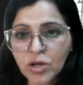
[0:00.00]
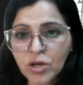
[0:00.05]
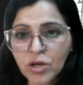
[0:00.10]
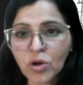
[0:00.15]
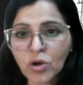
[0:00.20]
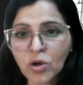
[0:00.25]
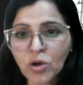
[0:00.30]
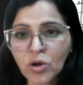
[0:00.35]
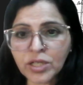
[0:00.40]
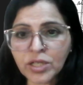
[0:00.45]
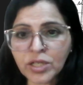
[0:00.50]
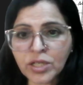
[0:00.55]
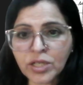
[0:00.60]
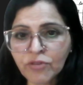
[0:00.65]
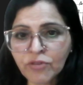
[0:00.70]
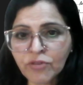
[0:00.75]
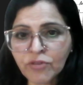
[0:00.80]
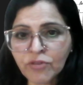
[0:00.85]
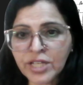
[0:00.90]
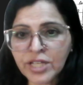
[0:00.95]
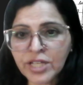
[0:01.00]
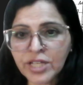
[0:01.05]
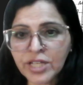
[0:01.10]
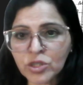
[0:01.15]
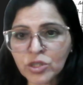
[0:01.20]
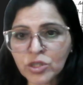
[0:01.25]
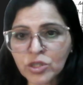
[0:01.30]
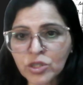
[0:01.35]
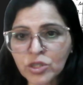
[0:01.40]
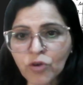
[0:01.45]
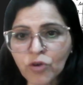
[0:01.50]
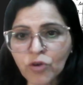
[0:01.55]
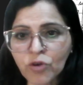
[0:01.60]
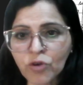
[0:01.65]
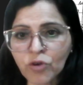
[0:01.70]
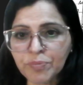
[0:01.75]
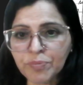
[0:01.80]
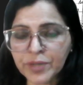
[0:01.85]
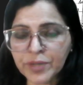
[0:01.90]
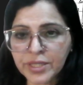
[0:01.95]
The configuration of
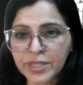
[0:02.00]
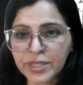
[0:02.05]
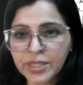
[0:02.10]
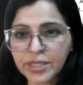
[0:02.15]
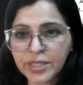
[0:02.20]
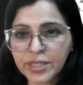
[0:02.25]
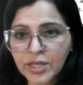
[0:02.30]
copper